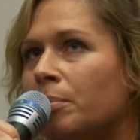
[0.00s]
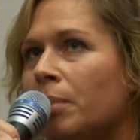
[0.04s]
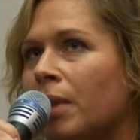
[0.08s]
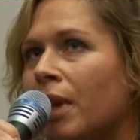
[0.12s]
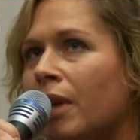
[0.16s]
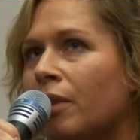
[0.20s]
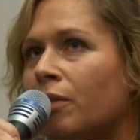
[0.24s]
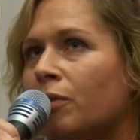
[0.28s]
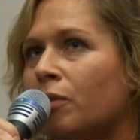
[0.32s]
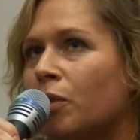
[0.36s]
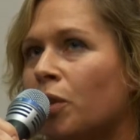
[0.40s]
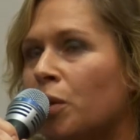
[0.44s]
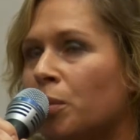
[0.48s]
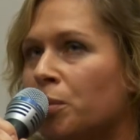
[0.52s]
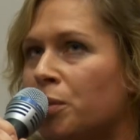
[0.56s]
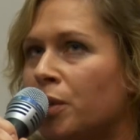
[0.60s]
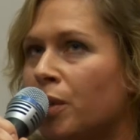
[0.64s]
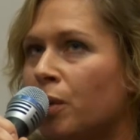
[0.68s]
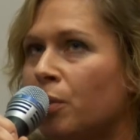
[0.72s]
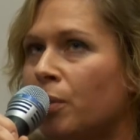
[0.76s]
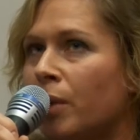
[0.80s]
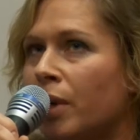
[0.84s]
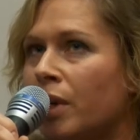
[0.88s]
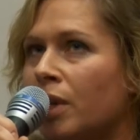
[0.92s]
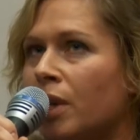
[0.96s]
platform,
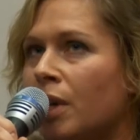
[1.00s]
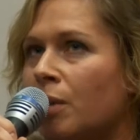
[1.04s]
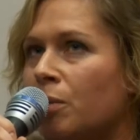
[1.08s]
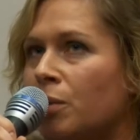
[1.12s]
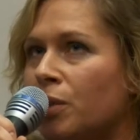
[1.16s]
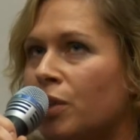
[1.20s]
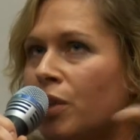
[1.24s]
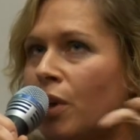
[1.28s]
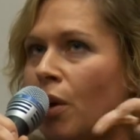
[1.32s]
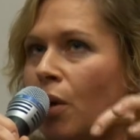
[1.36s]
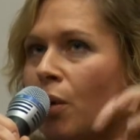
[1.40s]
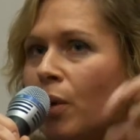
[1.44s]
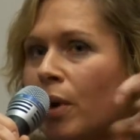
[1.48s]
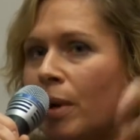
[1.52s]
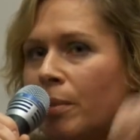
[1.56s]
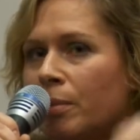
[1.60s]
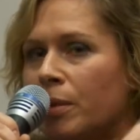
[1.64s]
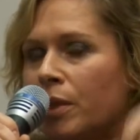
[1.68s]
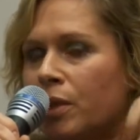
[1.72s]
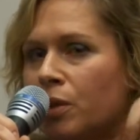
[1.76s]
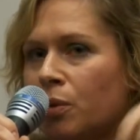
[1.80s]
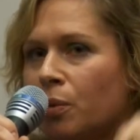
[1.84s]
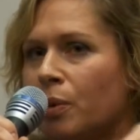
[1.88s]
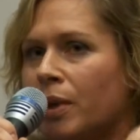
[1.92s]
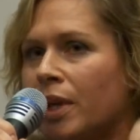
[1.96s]
so where they would go in
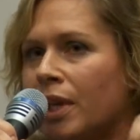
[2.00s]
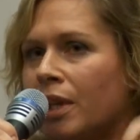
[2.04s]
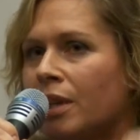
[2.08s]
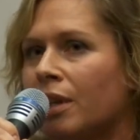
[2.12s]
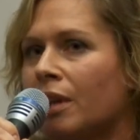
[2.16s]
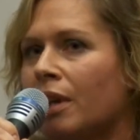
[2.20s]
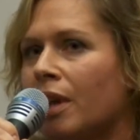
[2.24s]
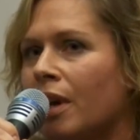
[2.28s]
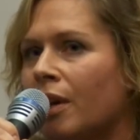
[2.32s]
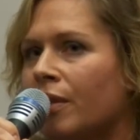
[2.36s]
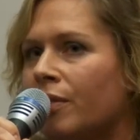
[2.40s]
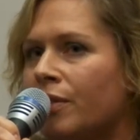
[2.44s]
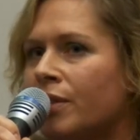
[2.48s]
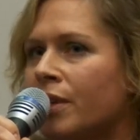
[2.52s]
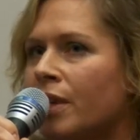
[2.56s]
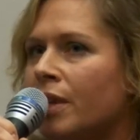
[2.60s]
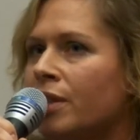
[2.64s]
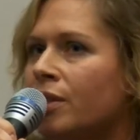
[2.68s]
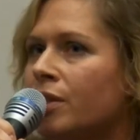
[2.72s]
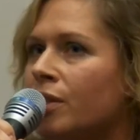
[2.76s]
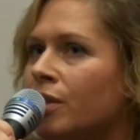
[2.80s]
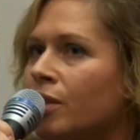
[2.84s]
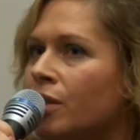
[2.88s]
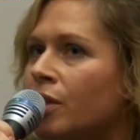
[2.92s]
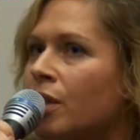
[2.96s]
between the live
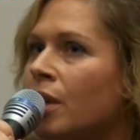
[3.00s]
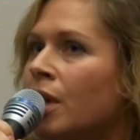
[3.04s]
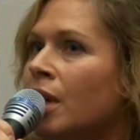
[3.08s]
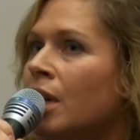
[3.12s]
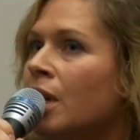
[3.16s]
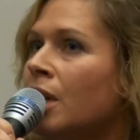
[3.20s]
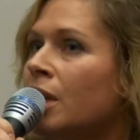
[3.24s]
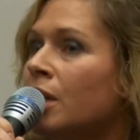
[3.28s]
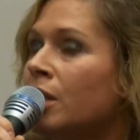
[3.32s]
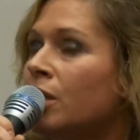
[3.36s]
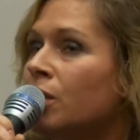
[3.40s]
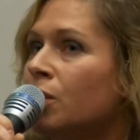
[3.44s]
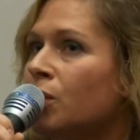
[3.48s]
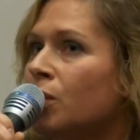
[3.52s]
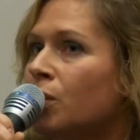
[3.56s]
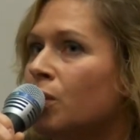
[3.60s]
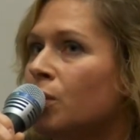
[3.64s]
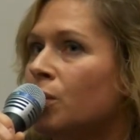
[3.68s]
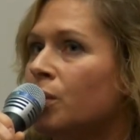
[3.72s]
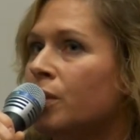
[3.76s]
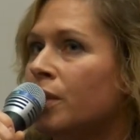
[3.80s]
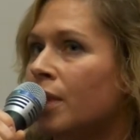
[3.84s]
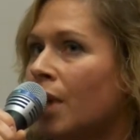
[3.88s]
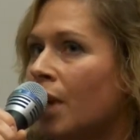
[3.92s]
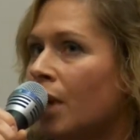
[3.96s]
sessions
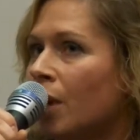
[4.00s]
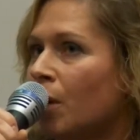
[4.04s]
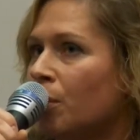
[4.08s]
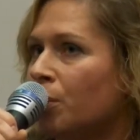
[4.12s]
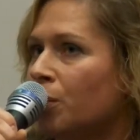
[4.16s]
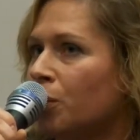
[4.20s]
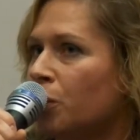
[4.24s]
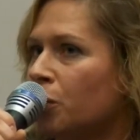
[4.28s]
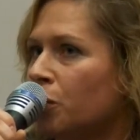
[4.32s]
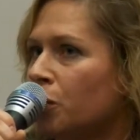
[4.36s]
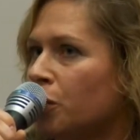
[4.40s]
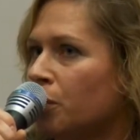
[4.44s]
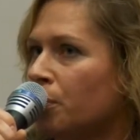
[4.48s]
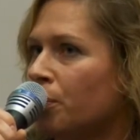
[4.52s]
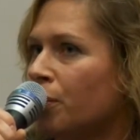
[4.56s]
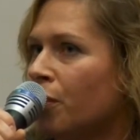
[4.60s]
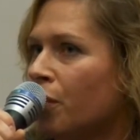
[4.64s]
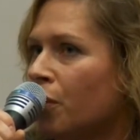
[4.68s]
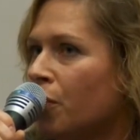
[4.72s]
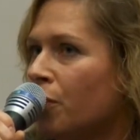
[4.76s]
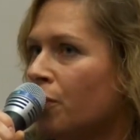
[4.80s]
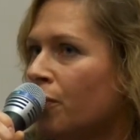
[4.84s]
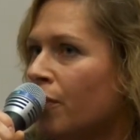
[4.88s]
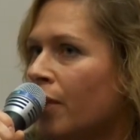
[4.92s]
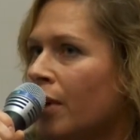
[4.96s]
to set up user
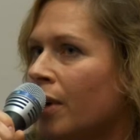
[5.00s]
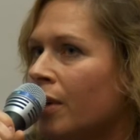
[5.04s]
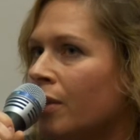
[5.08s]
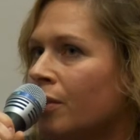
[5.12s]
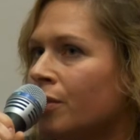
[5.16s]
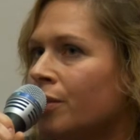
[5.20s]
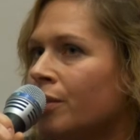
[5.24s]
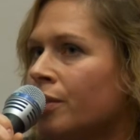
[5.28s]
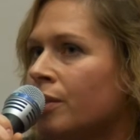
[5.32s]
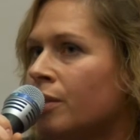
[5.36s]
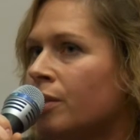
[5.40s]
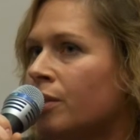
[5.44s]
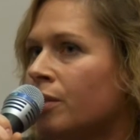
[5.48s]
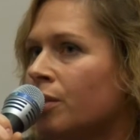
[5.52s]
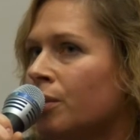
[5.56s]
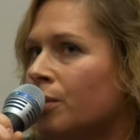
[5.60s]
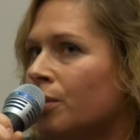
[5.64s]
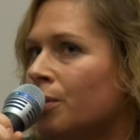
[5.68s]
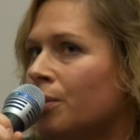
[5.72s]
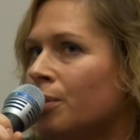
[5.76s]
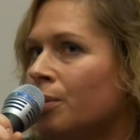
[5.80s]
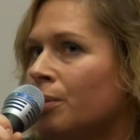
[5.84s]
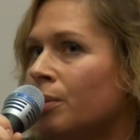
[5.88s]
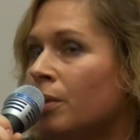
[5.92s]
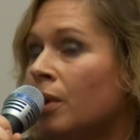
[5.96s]
profiles,
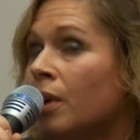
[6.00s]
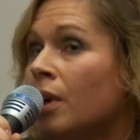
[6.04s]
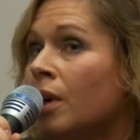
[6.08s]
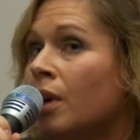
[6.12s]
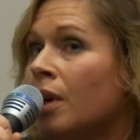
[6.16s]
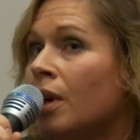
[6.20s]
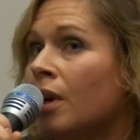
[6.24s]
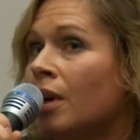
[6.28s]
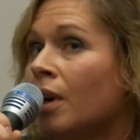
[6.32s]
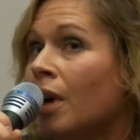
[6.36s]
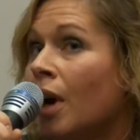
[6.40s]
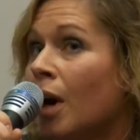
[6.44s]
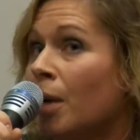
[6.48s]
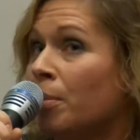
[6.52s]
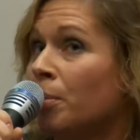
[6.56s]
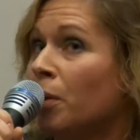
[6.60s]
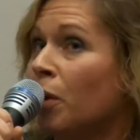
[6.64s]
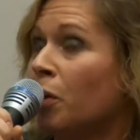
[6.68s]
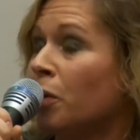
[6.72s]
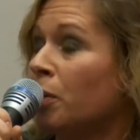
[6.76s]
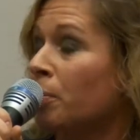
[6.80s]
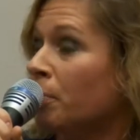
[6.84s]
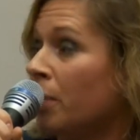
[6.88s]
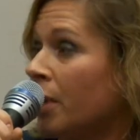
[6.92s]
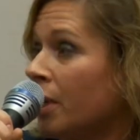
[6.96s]
to
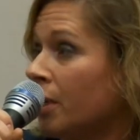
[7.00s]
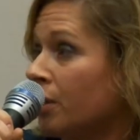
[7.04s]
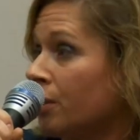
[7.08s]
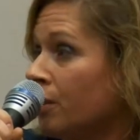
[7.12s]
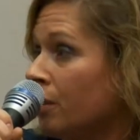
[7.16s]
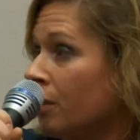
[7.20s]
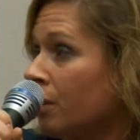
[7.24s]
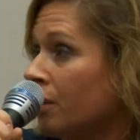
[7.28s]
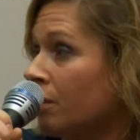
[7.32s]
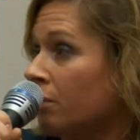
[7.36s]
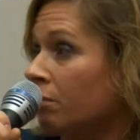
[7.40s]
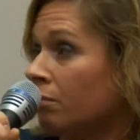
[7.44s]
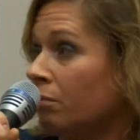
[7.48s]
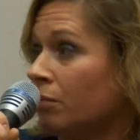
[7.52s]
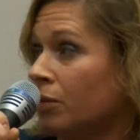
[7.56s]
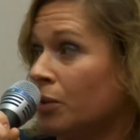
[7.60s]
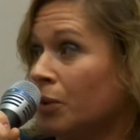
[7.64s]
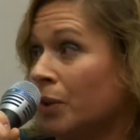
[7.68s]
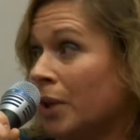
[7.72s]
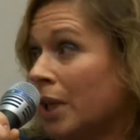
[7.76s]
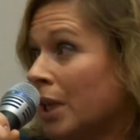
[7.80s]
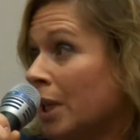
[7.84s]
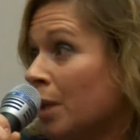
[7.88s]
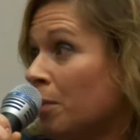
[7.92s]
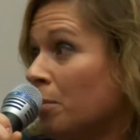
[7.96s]
upload a picture,
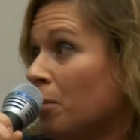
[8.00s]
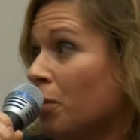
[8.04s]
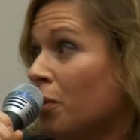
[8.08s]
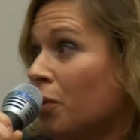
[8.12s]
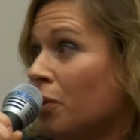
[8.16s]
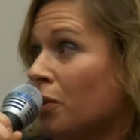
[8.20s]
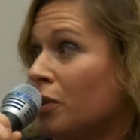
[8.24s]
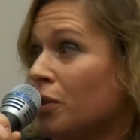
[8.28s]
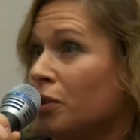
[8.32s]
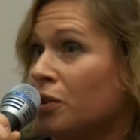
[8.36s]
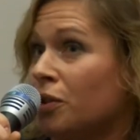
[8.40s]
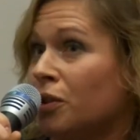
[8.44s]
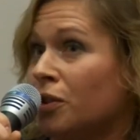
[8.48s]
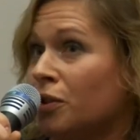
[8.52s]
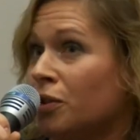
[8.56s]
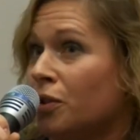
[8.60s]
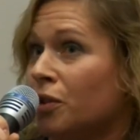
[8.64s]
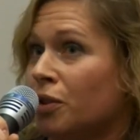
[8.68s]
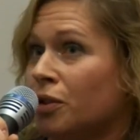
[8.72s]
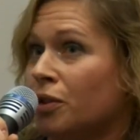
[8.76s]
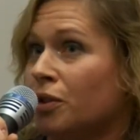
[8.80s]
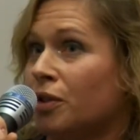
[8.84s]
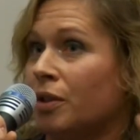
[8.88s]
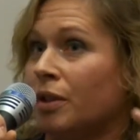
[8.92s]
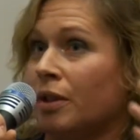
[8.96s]
really important to
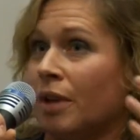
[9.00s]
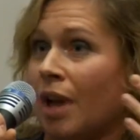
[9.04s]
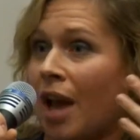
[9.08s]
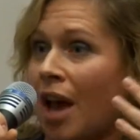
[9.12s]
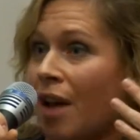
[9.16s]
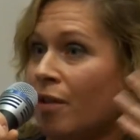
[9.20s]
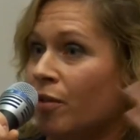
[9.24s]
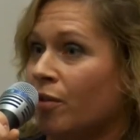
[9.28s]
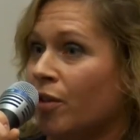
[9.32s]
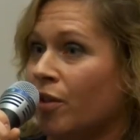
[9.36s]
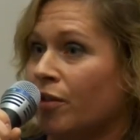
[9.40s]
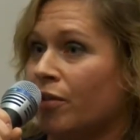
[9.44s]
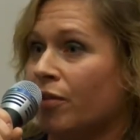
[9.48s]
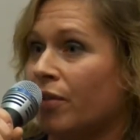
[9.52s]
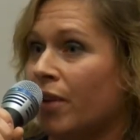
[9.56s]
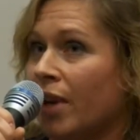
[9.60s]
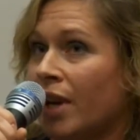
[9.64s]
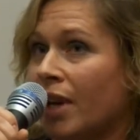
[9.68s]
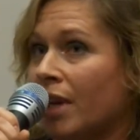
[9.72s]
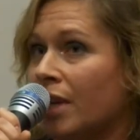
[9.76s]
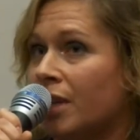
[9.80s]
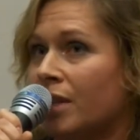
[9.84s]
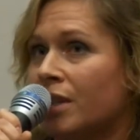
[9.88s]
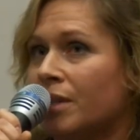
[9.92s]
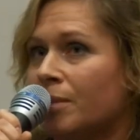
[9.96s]
just have a
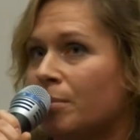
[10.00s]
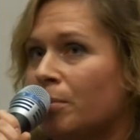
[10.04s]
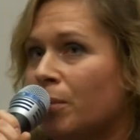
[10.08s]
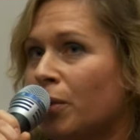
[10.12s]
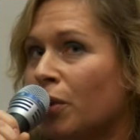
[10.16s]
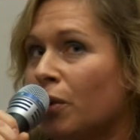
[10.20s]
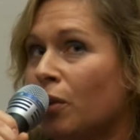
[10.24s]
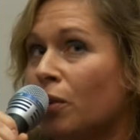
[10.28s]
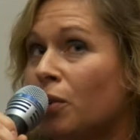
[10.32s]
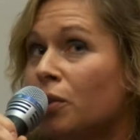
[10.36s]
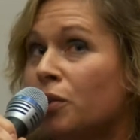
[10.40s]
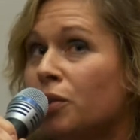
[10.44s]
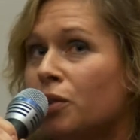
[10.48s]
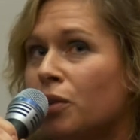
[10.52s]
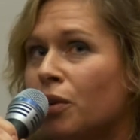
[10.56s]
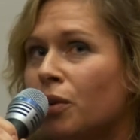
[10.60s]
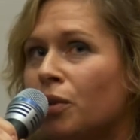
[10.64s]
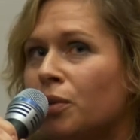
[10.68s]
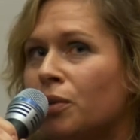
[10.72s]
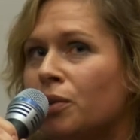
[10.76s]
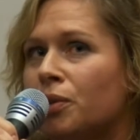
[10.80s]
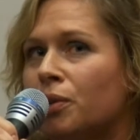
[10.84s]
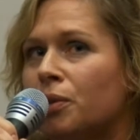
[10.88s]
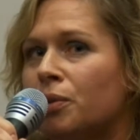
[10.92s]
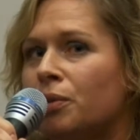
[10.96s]
face, but
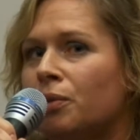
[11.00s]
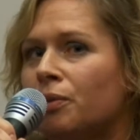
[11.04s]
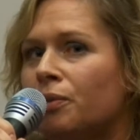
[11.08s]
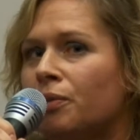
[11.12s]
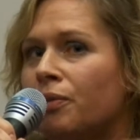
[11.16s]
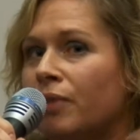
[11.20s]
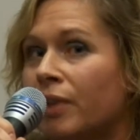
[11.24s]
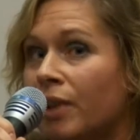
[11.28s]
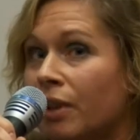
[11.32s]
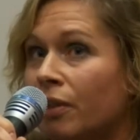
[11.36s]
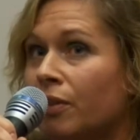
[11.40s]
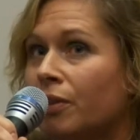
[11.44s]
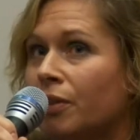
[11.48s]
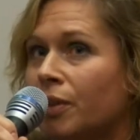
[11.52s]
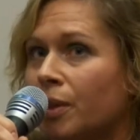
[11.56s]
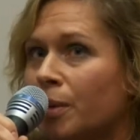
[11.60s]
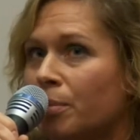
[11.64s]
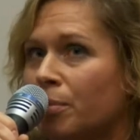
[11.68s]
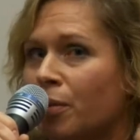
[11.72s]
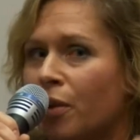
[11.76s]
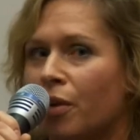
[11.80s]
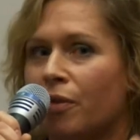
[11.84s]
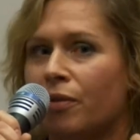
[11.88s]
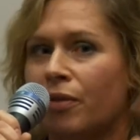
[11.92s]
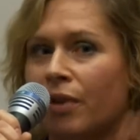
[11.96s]
also to fill the
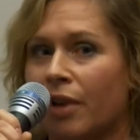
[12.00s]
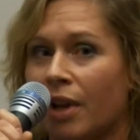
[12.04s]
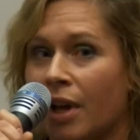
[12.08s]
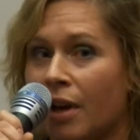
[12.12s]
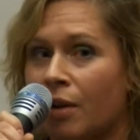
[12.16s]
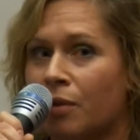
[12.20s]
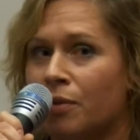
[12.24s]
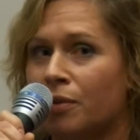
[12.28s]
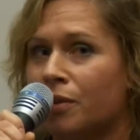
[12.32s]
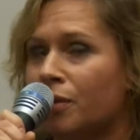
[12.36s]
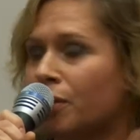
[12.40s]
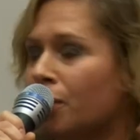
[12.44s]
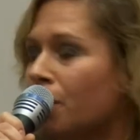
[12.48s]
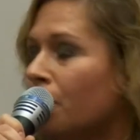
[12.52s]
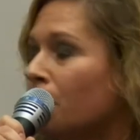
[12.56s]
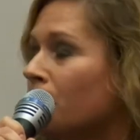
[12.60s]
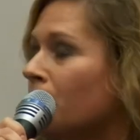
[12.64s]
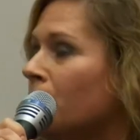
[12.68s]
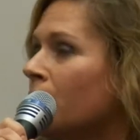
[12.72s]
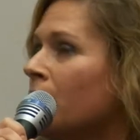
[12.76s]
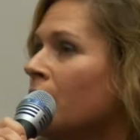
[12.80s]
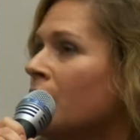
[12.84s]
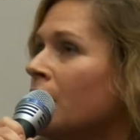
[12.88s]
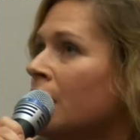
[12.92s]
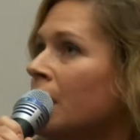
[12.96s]
profile out.
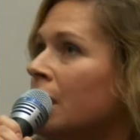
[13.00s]
So